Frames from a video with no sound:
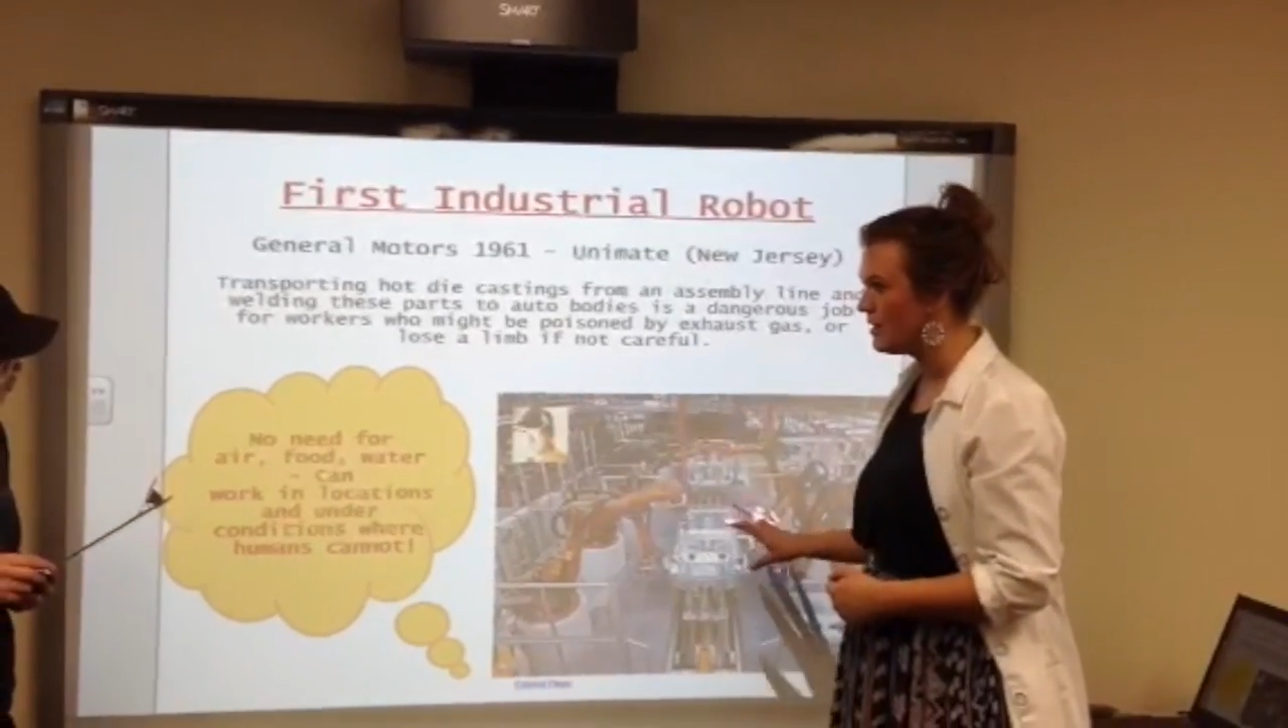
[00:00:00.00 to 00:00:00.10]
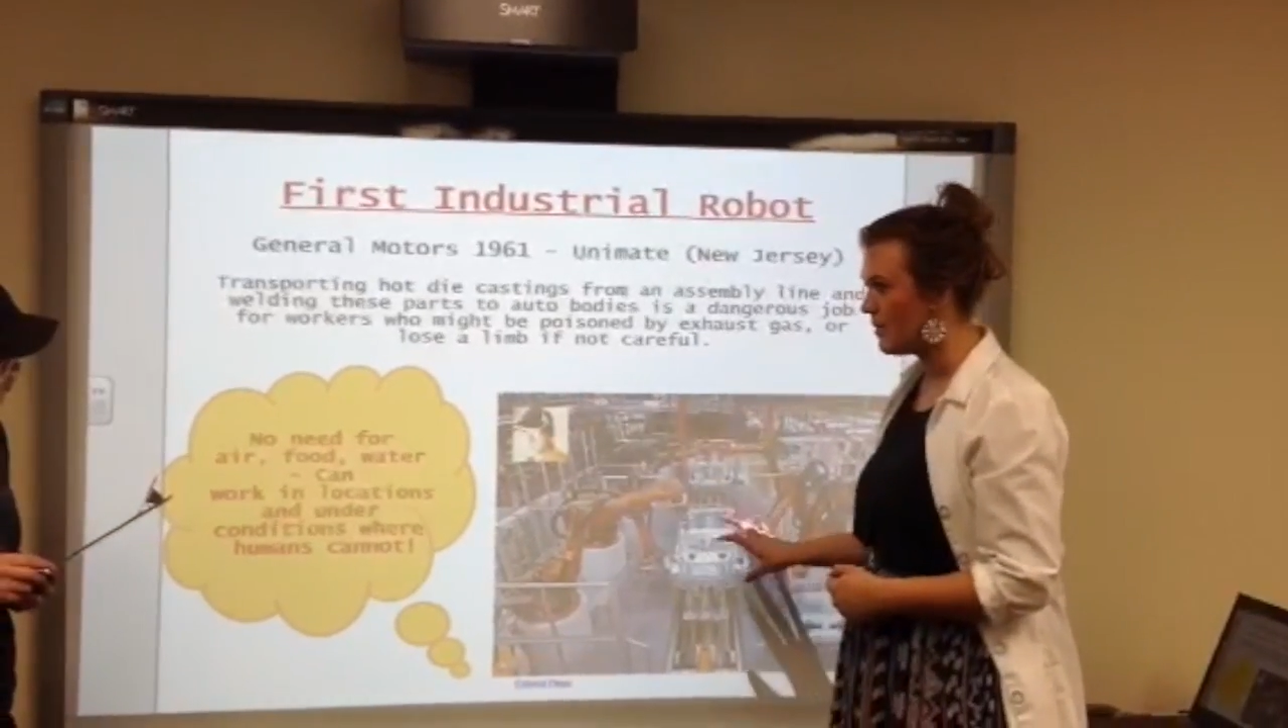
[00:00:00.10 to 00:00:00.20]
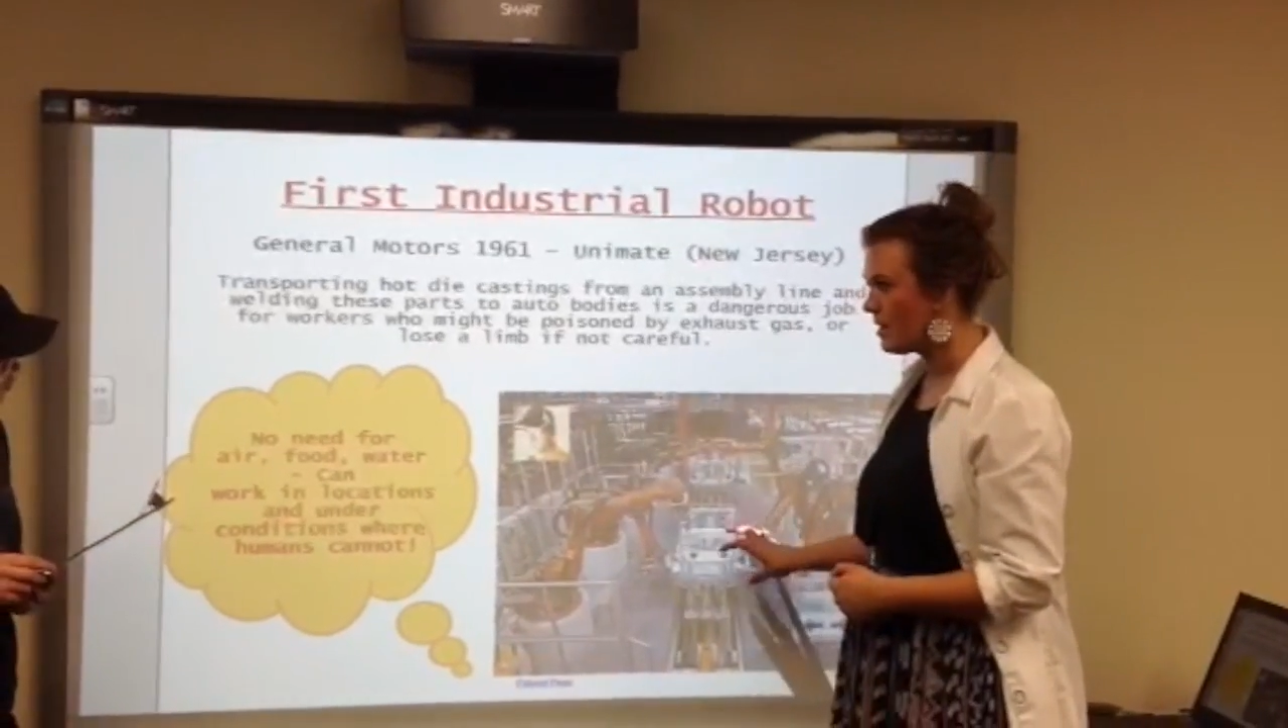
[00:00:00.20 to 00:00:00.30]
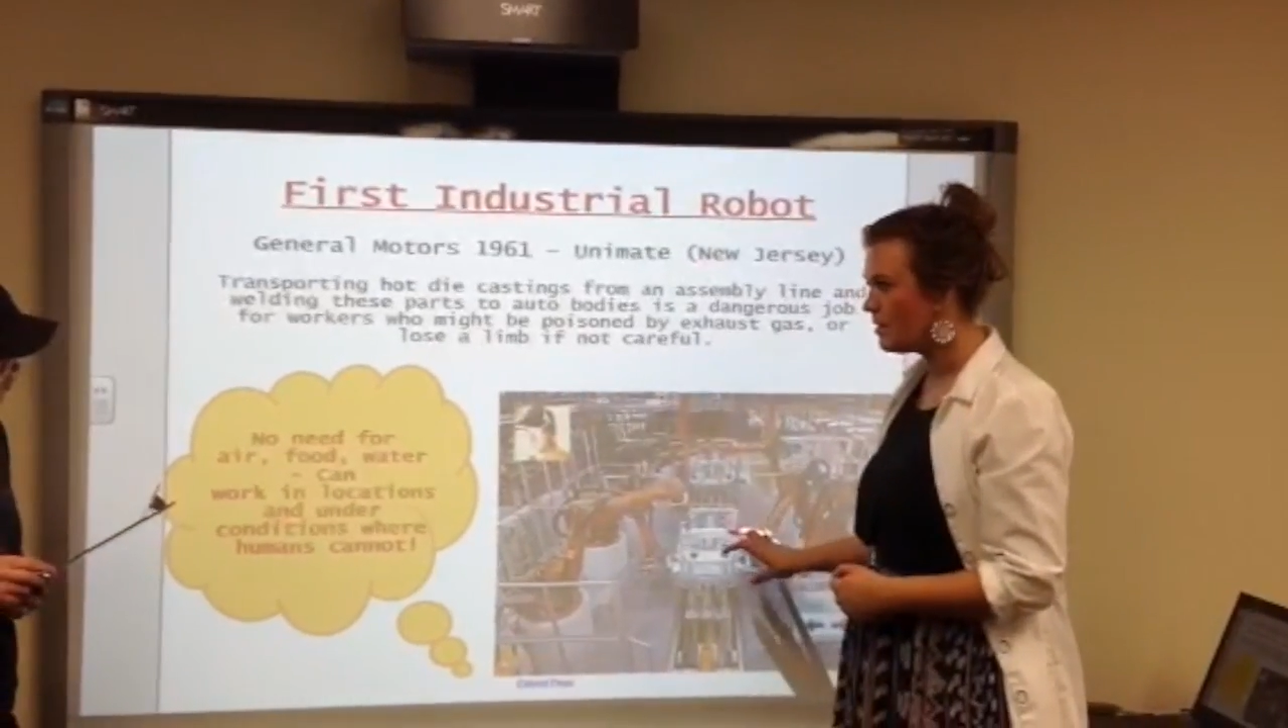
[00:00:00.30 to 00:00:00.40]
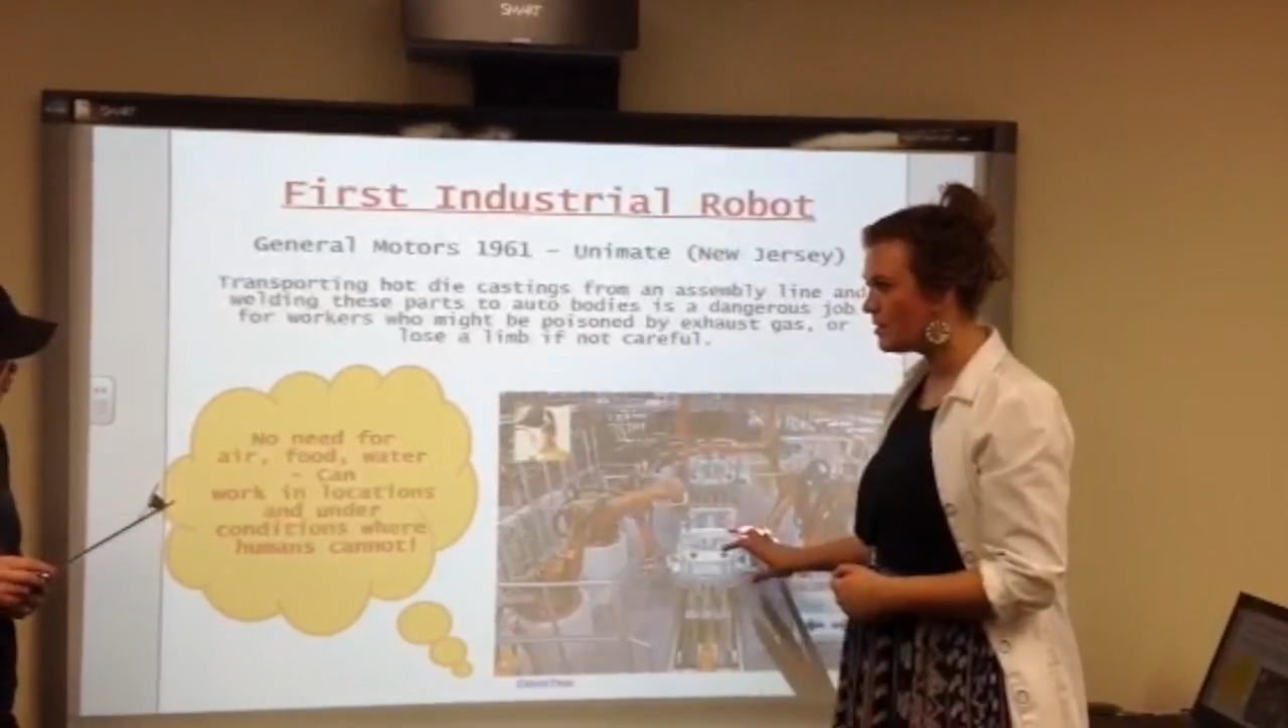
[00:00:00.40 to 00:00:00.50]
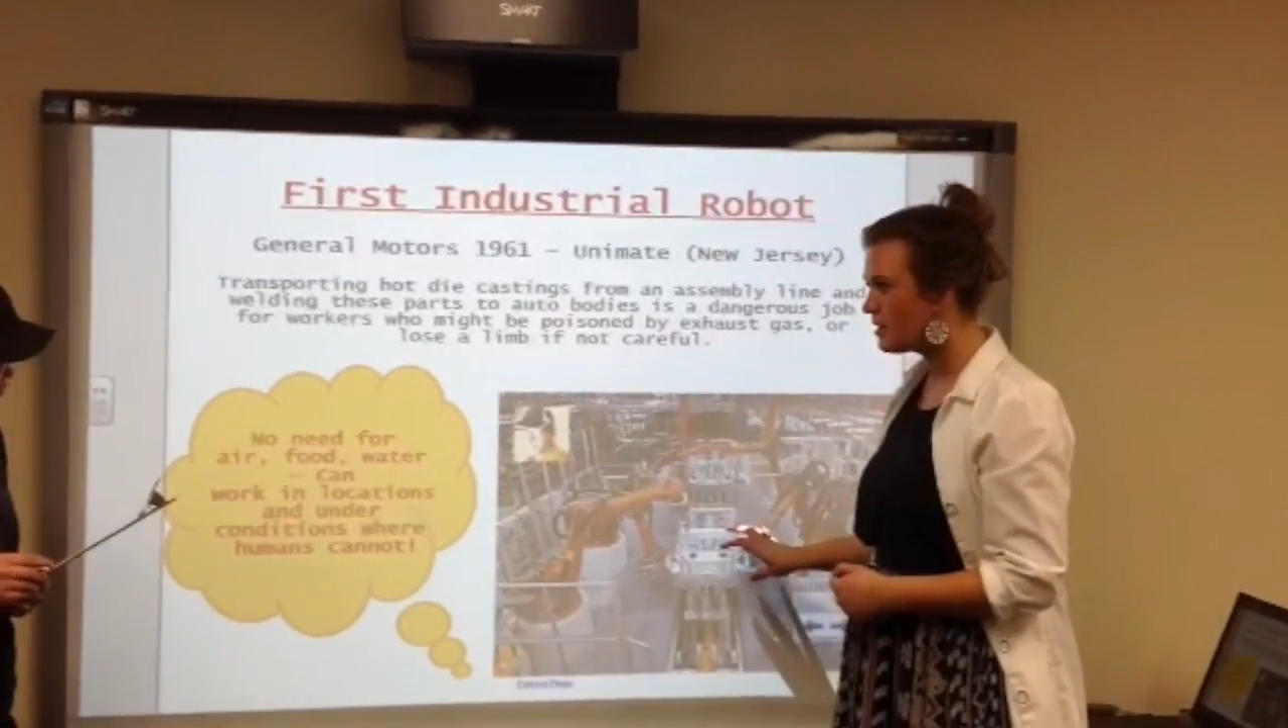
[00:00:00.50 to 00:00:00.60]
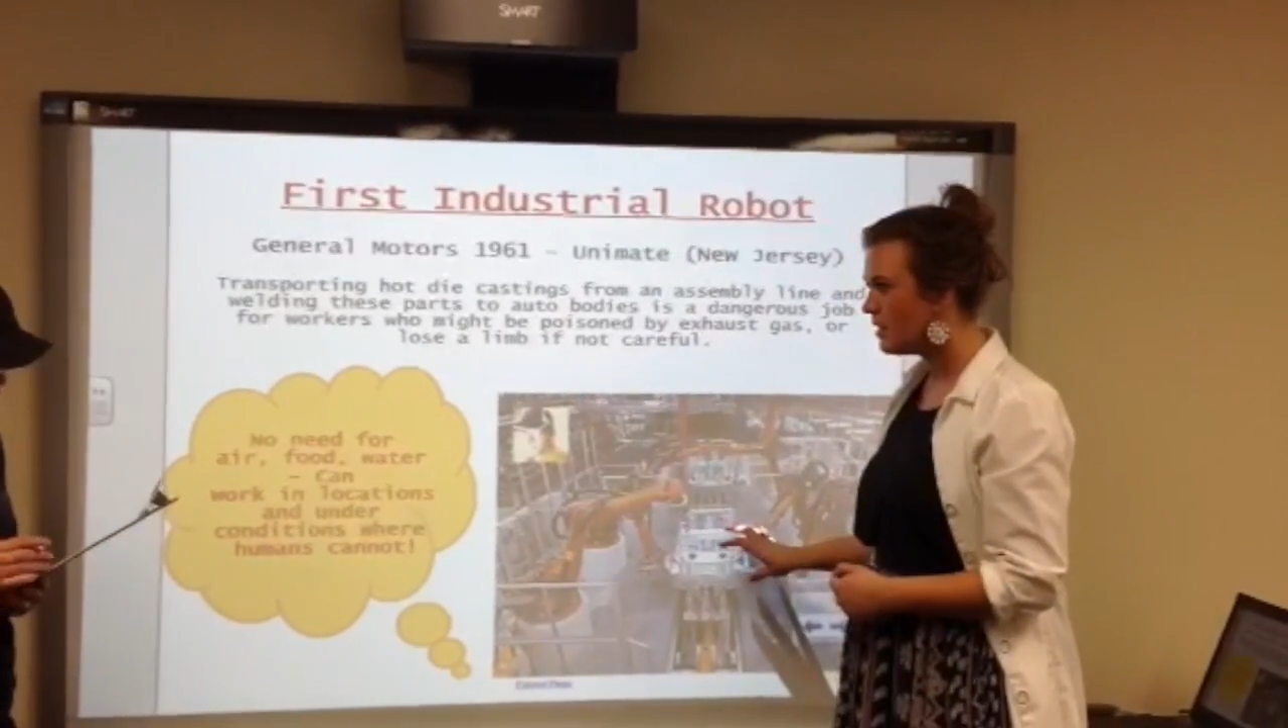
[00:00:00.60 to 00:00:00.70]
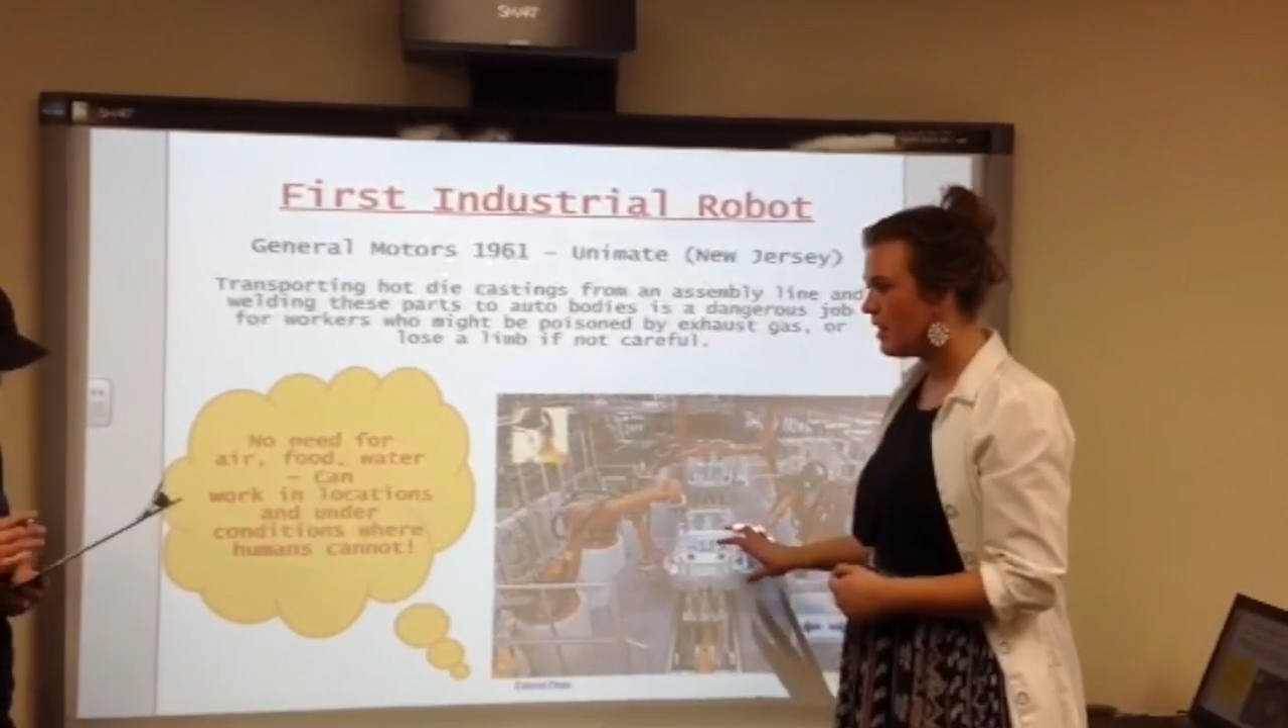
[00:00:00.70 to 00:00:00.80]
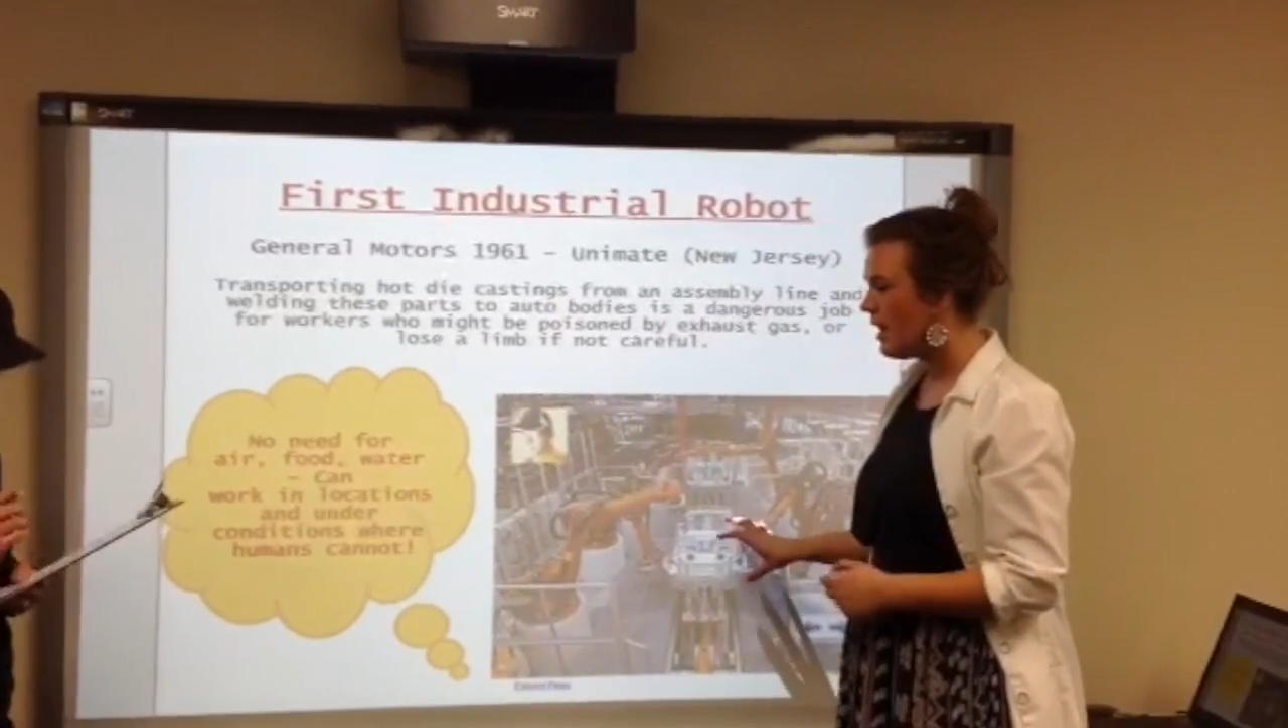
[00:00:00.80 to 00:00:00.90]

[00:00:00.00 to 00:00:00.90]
these metals.